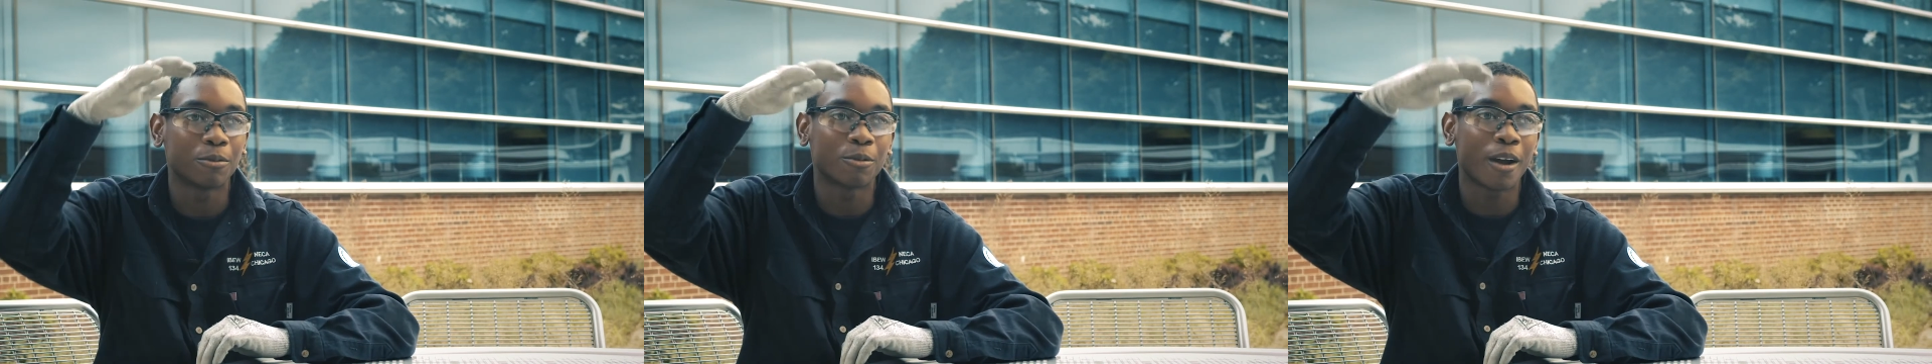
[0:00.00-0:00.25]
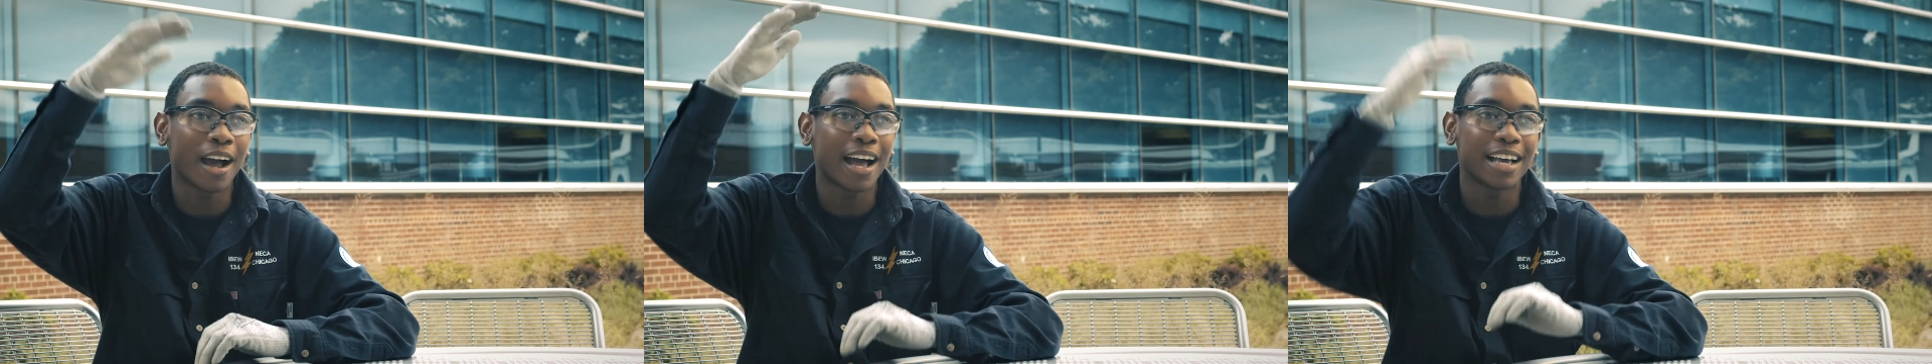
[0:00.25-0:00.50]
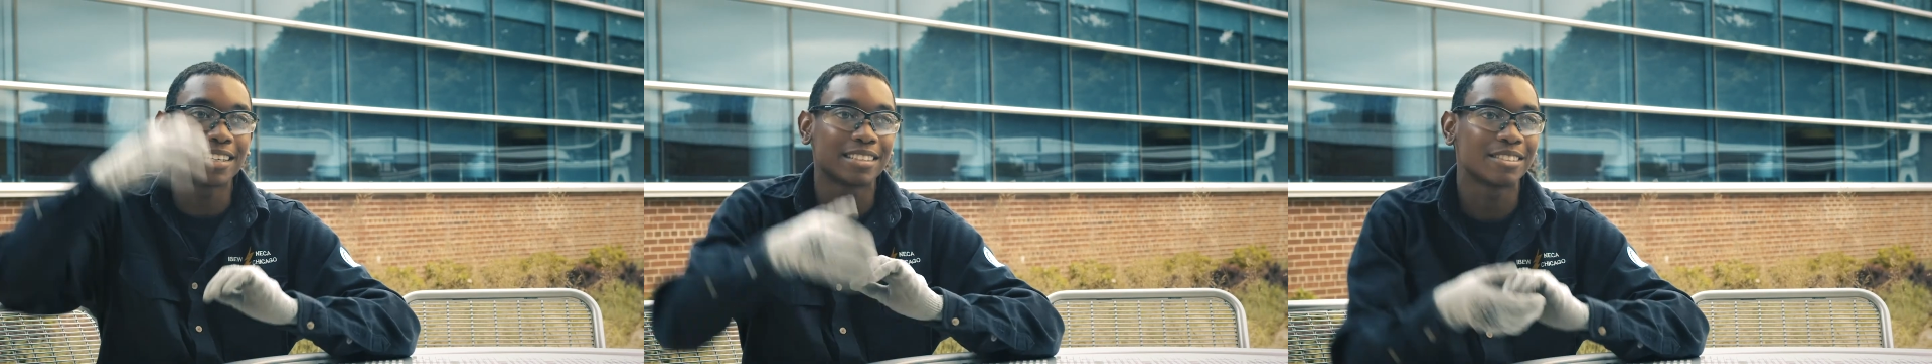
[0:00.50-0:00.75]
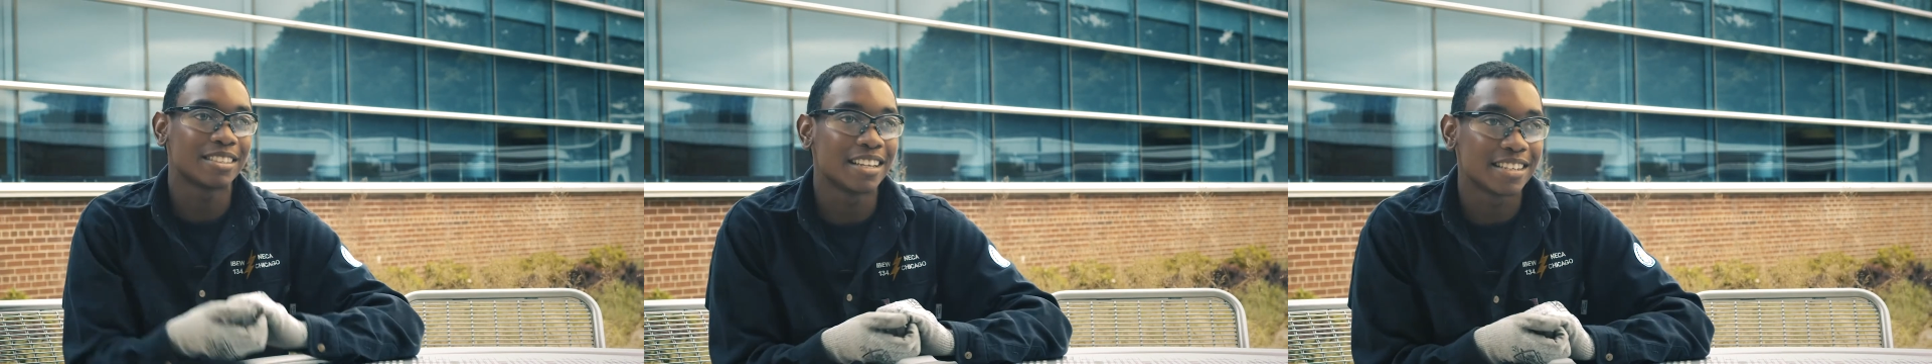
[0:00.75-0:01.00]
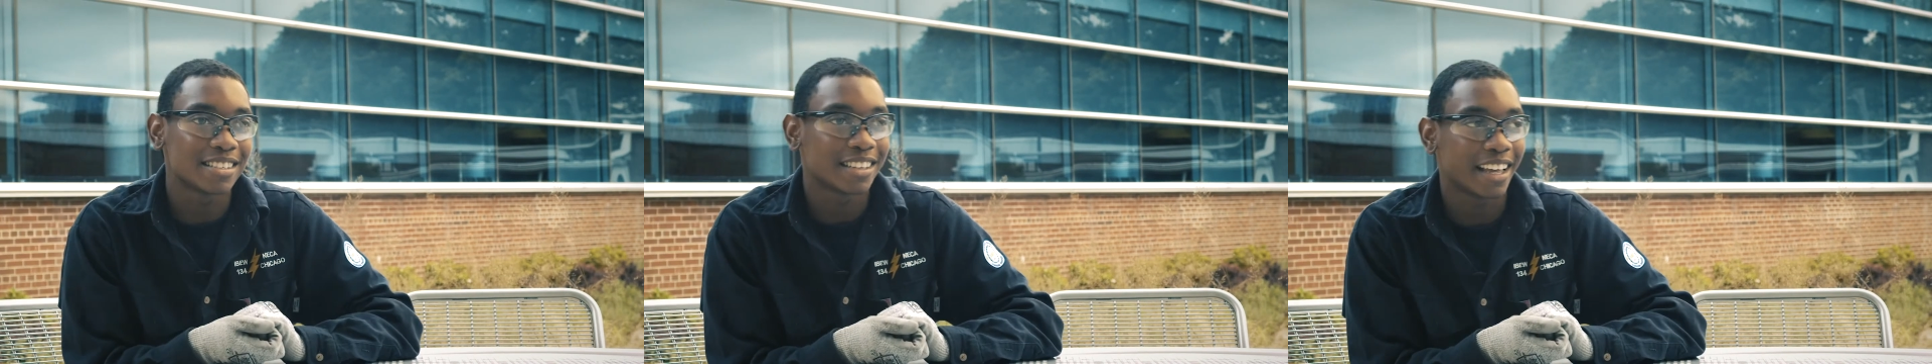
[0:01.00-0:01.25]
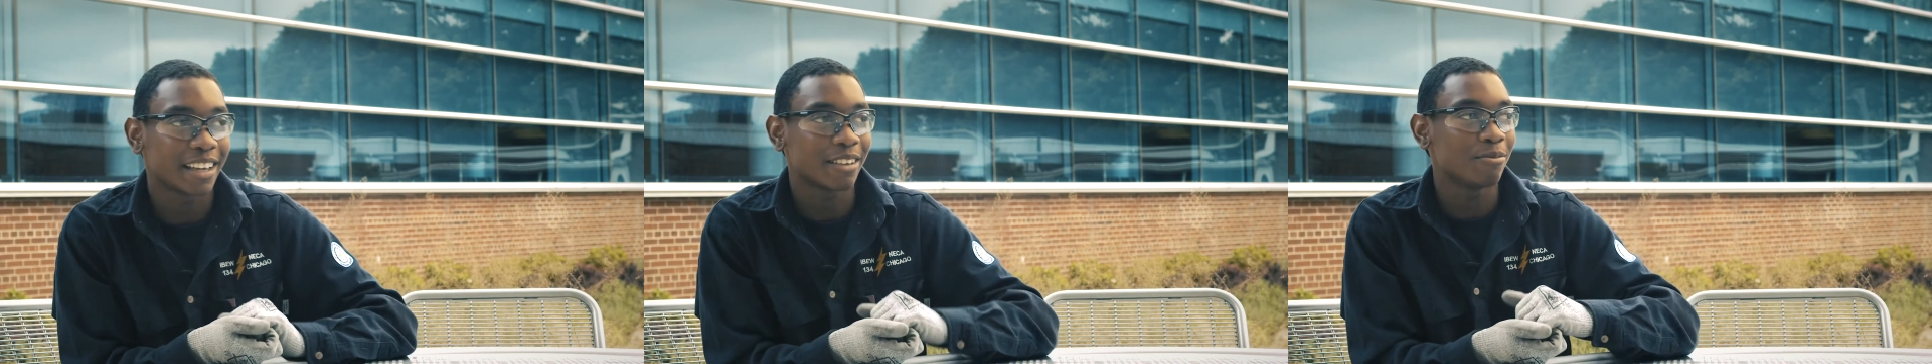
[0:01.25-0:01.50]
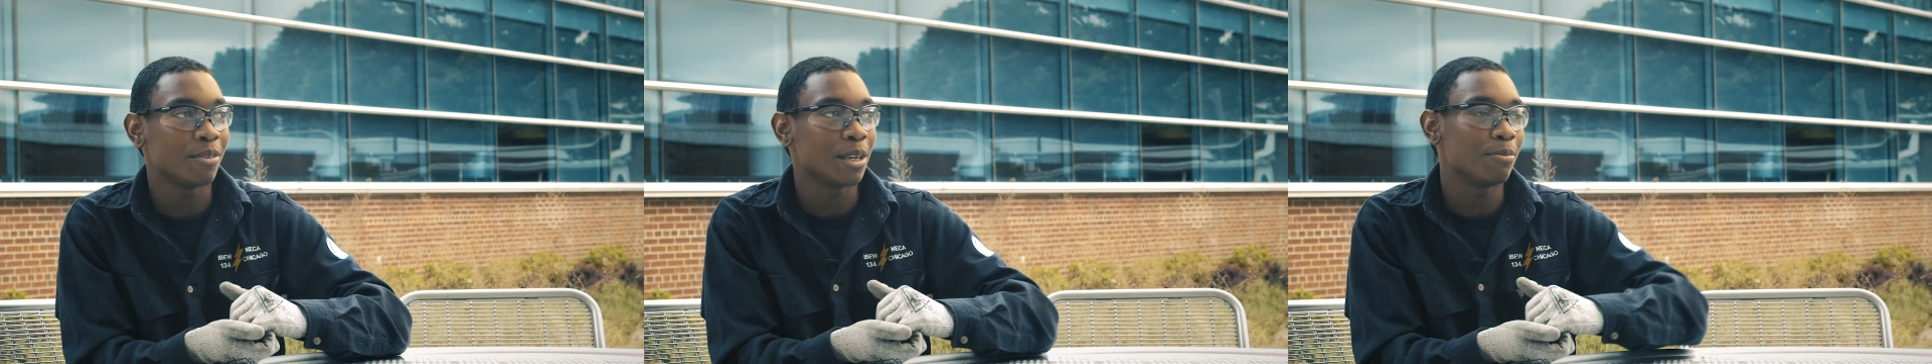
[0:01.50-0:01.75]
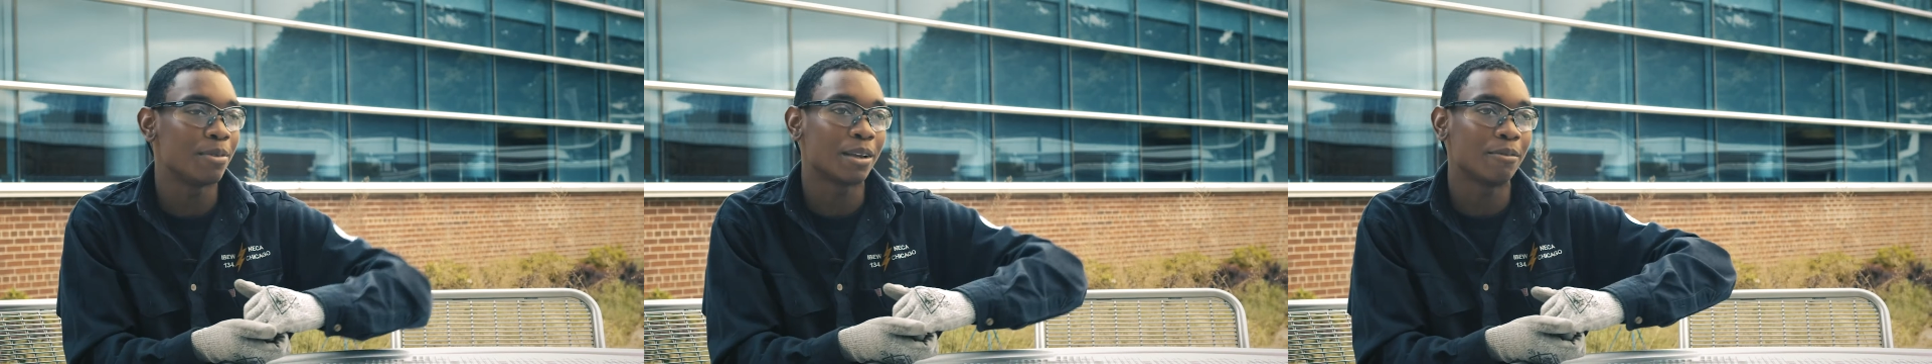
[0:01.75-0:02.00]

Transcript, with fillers: rise since like me,